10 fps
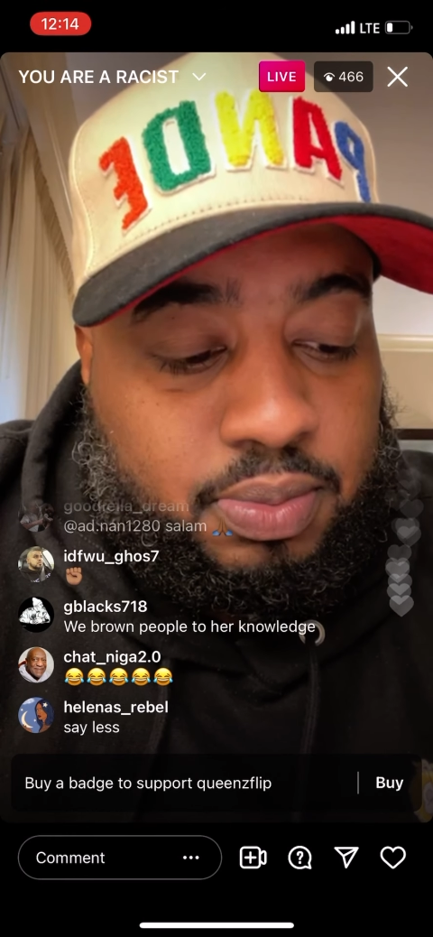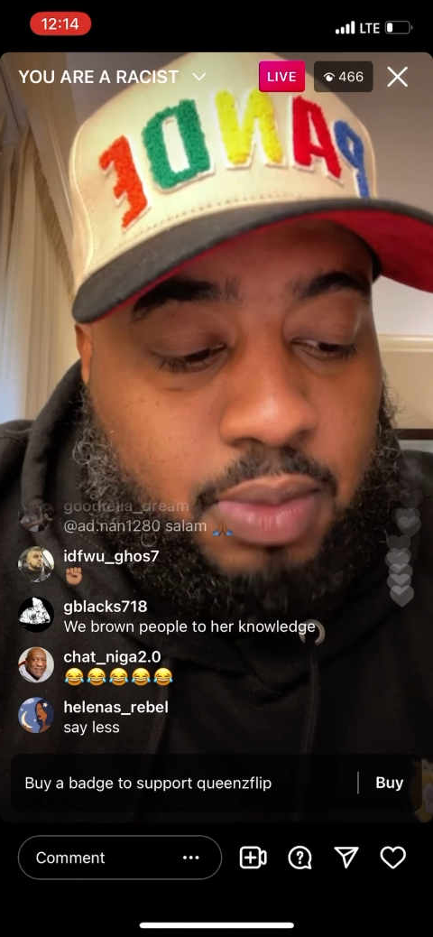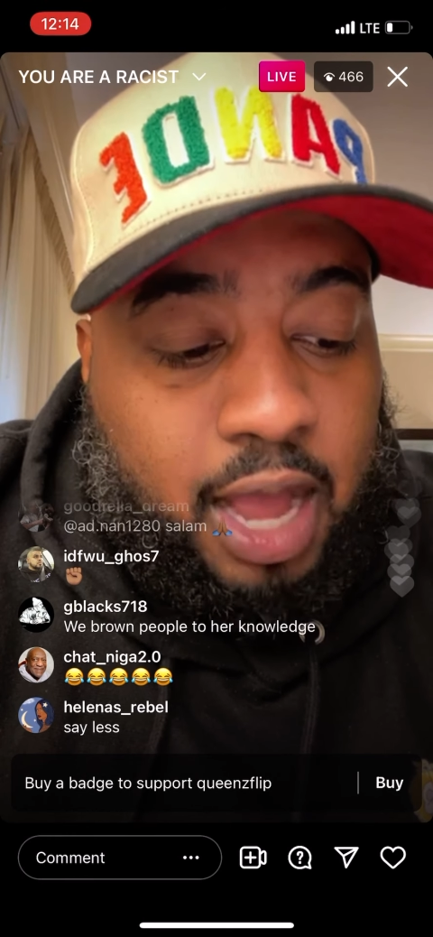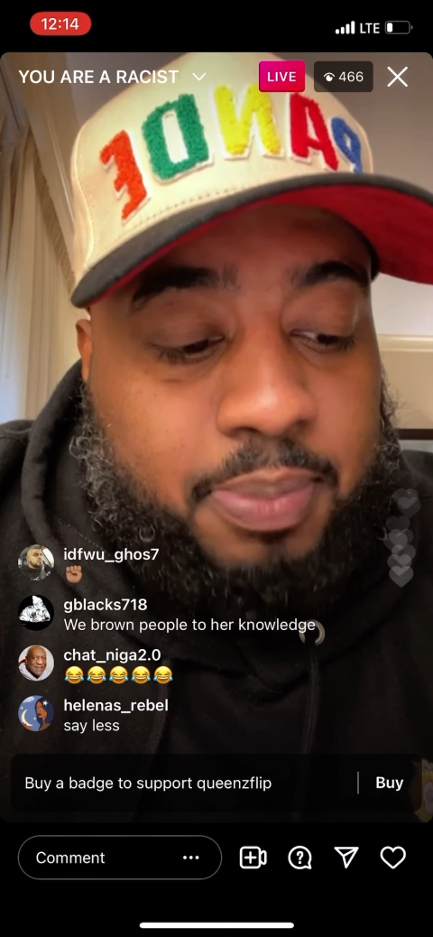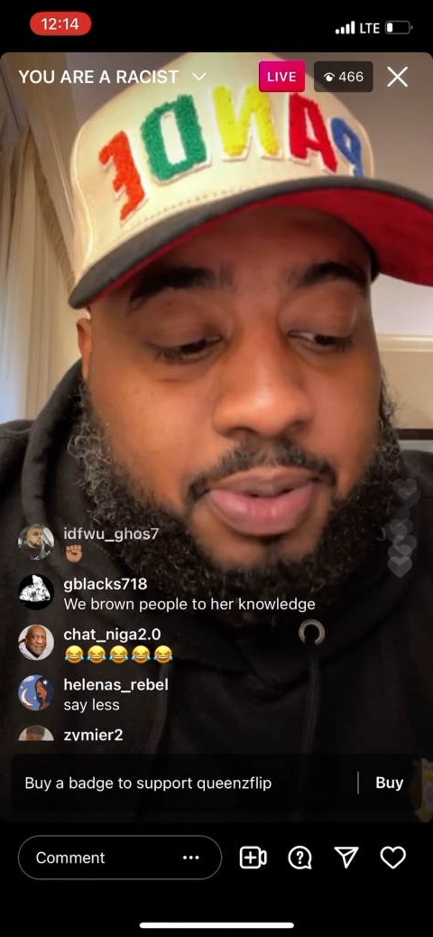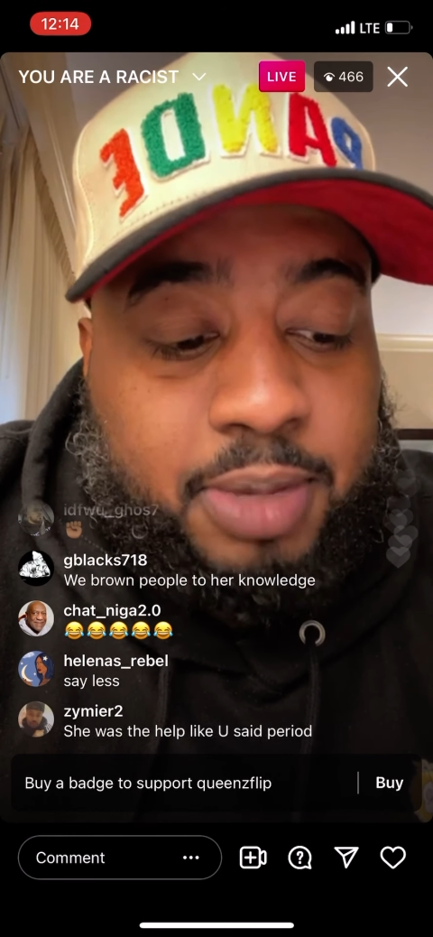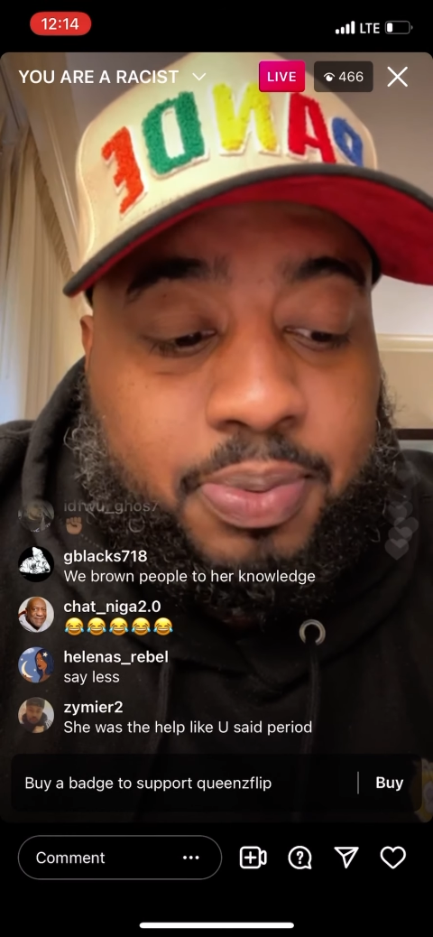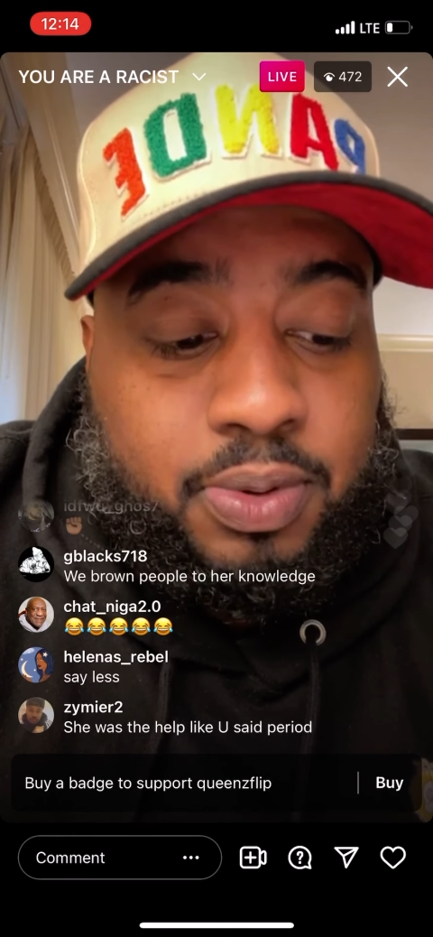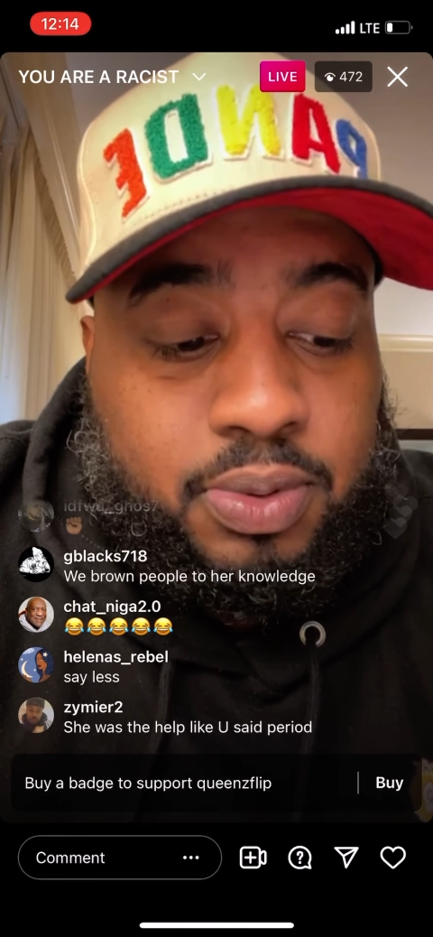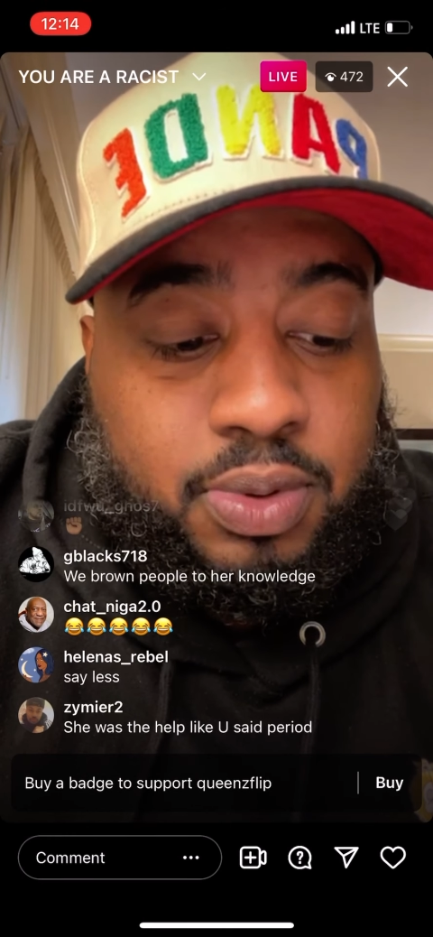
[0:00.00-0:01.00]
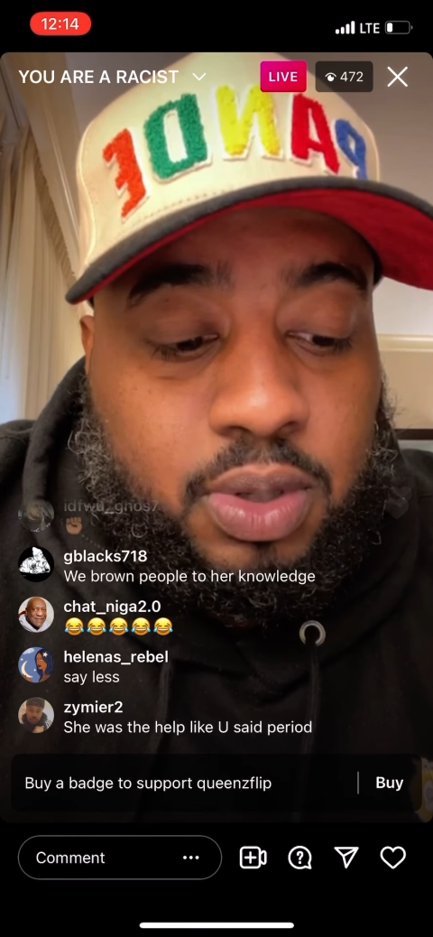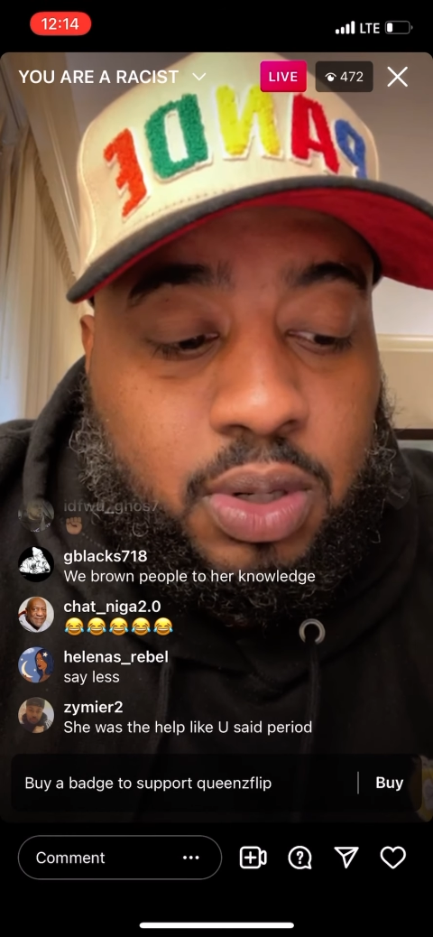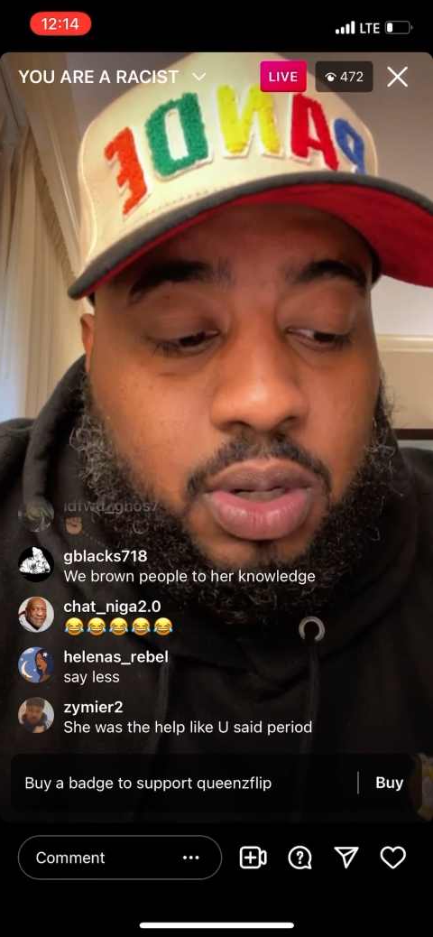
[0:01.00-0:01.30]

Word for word: my people